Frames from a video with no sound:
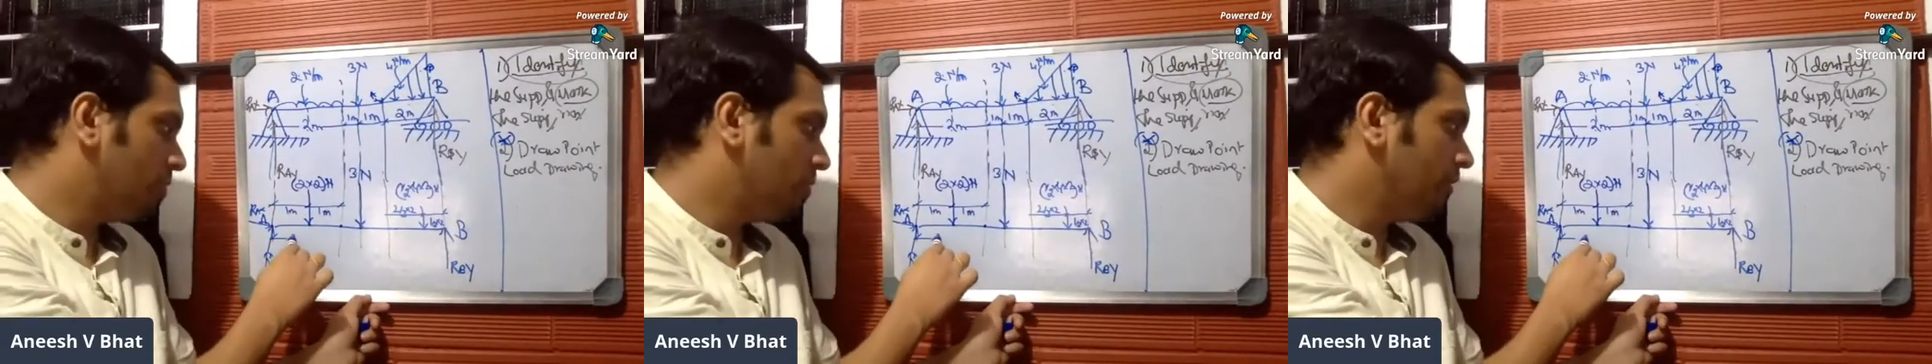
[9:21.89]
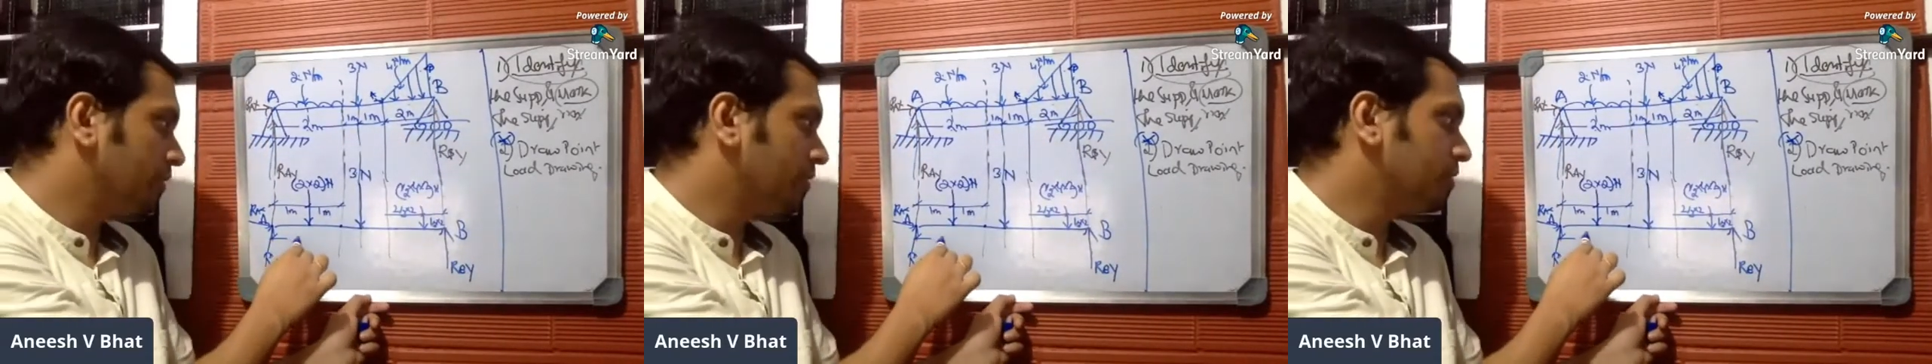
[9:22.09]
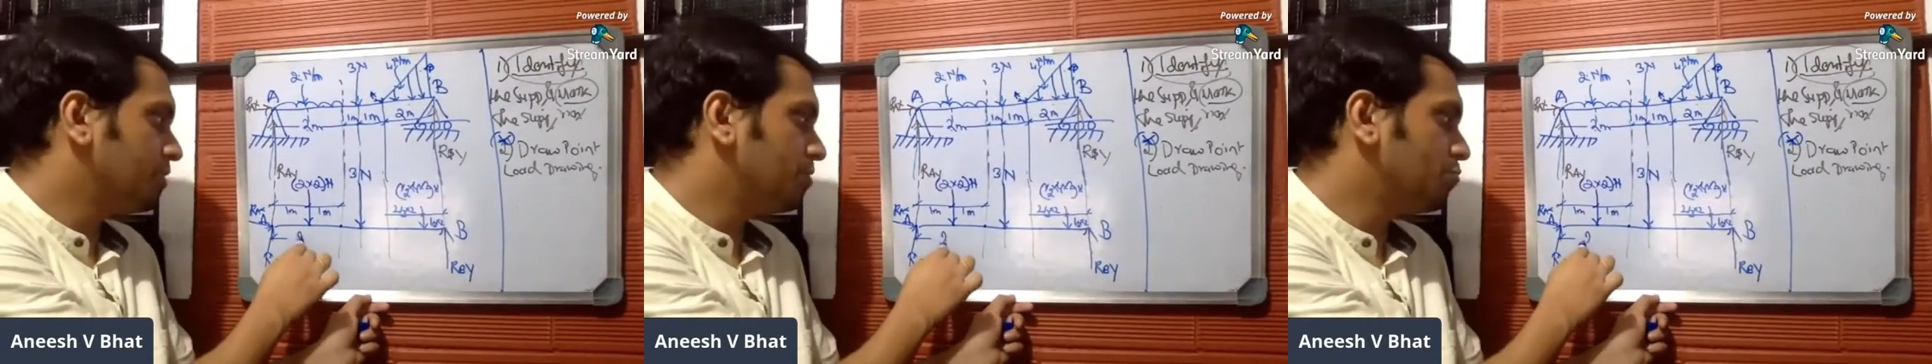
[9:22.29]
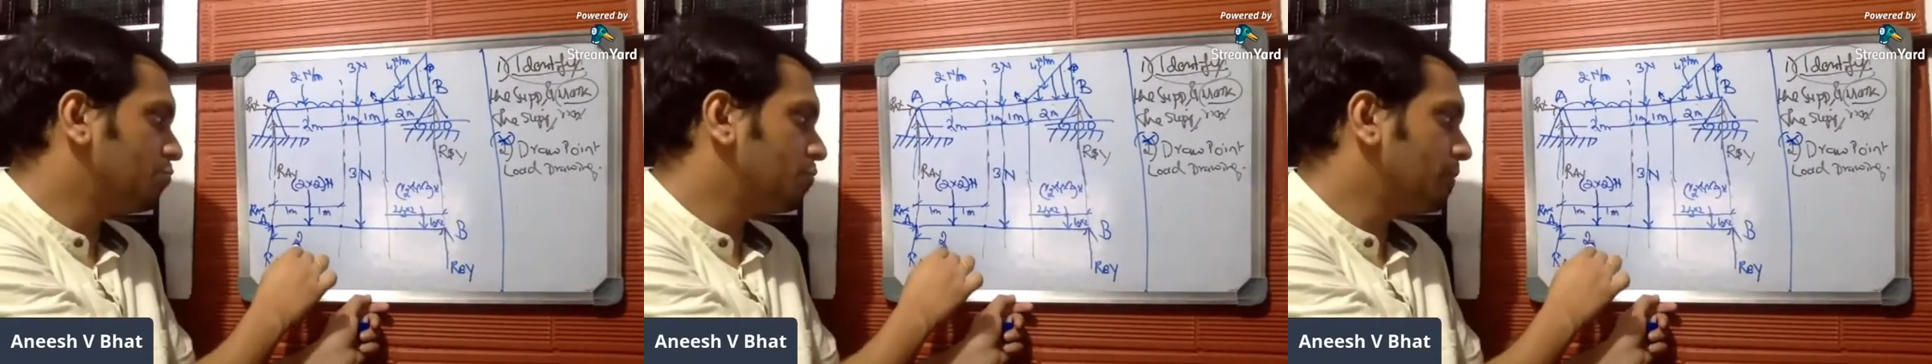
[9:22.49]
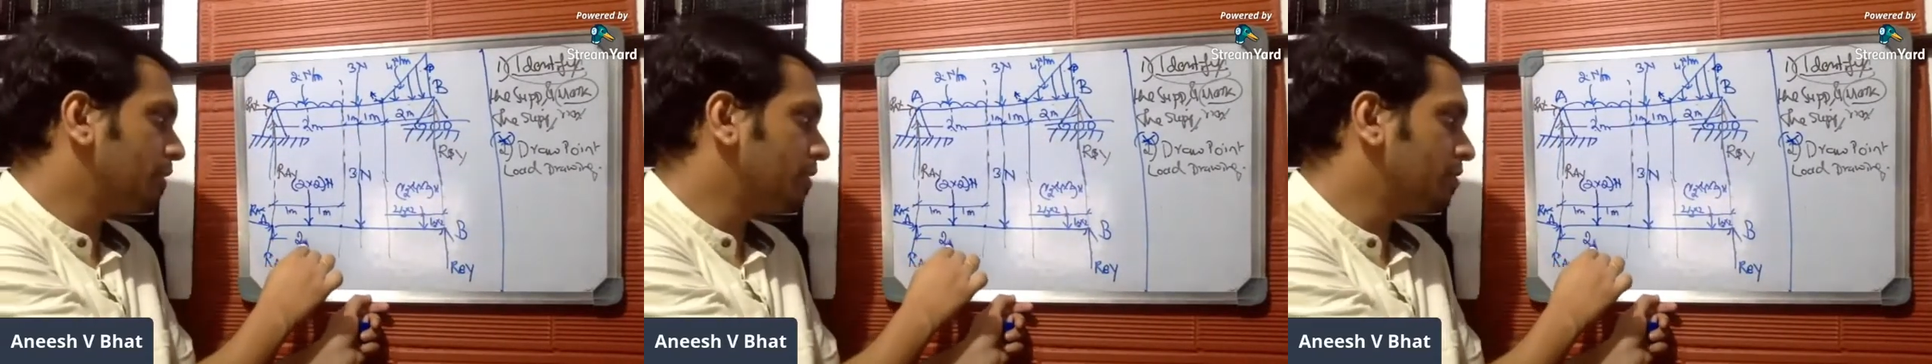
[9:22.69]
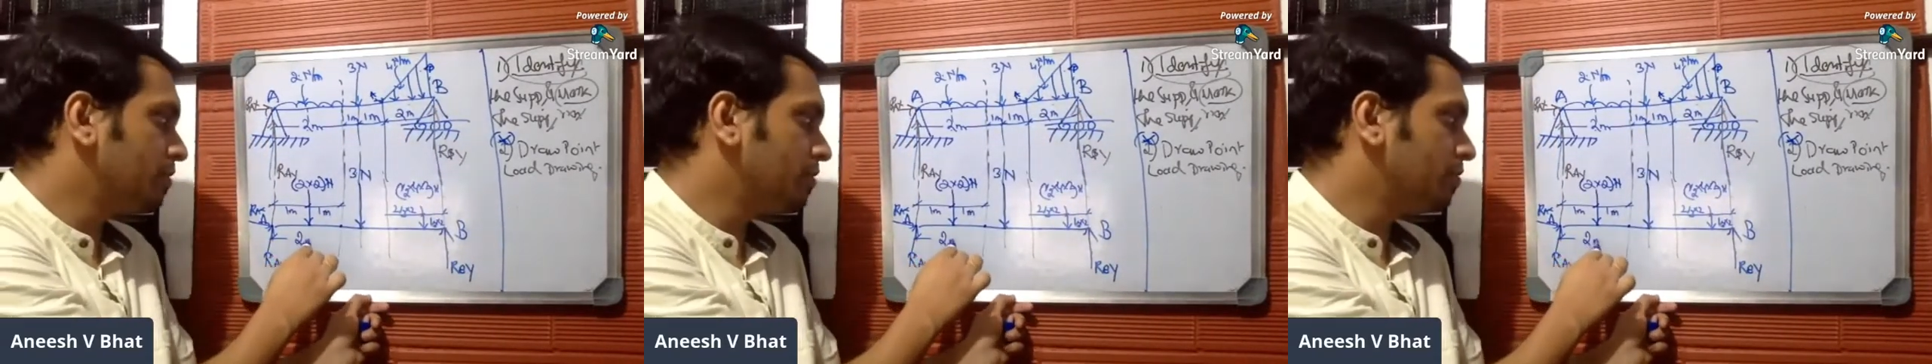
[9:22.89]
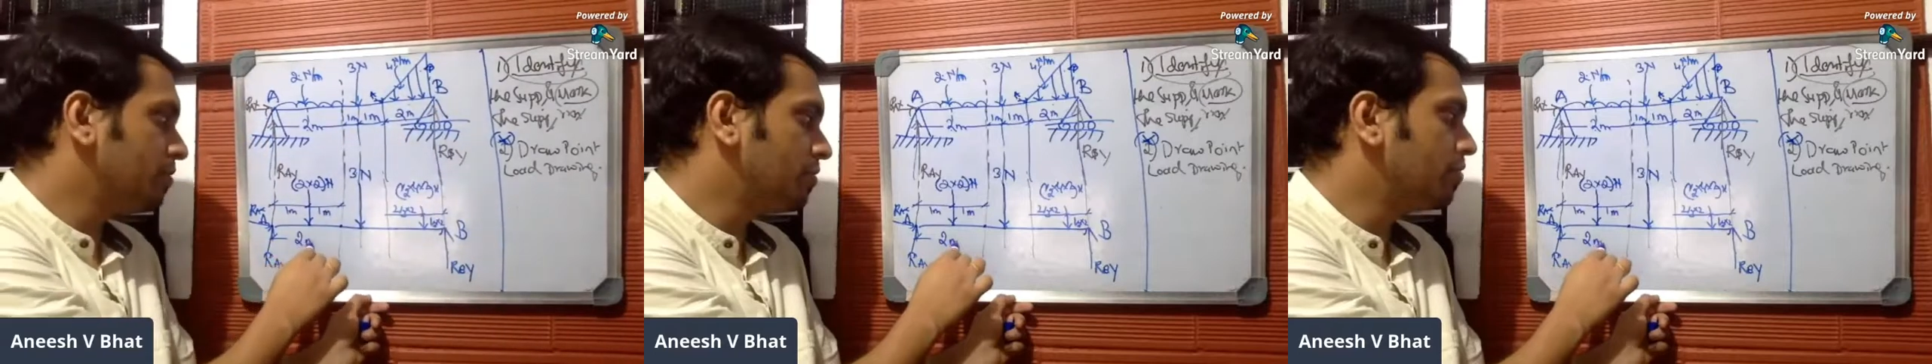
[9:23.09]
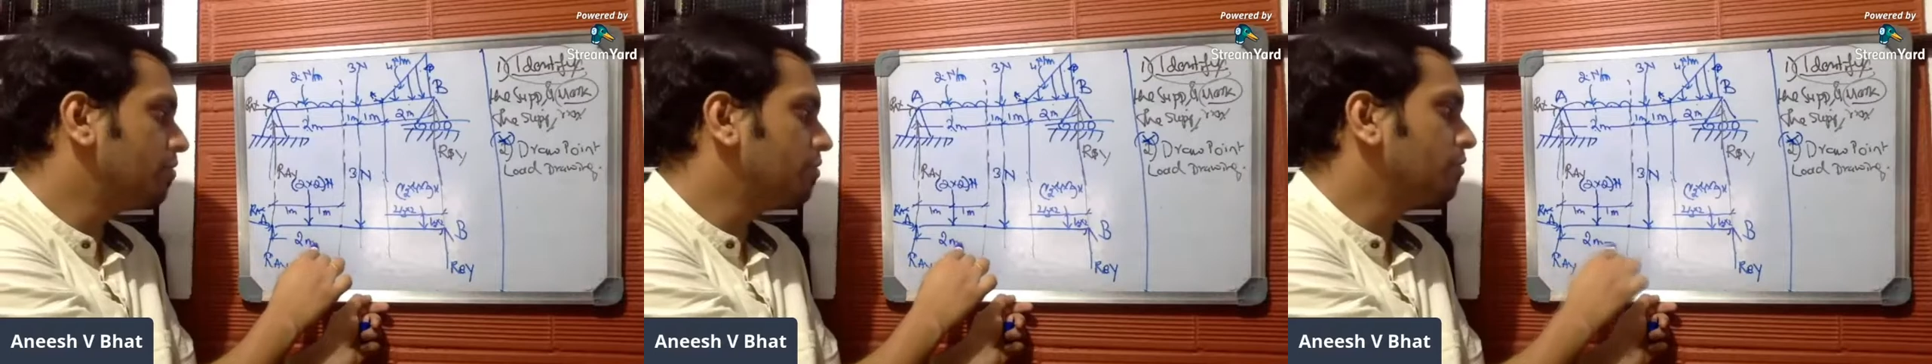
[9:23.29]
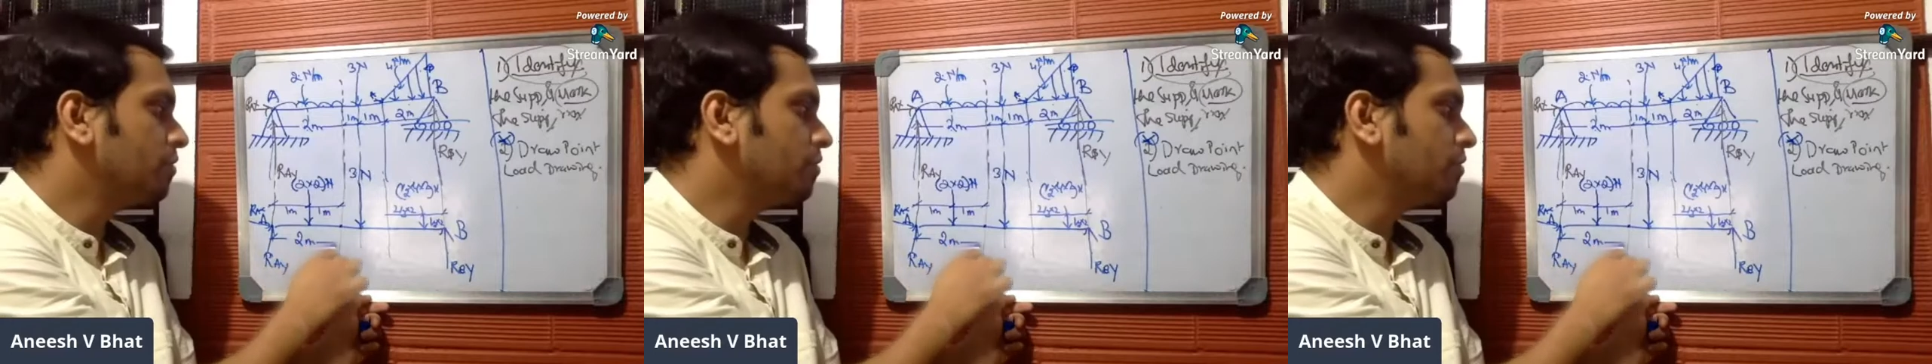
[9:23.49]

drawing. This is 2 meters,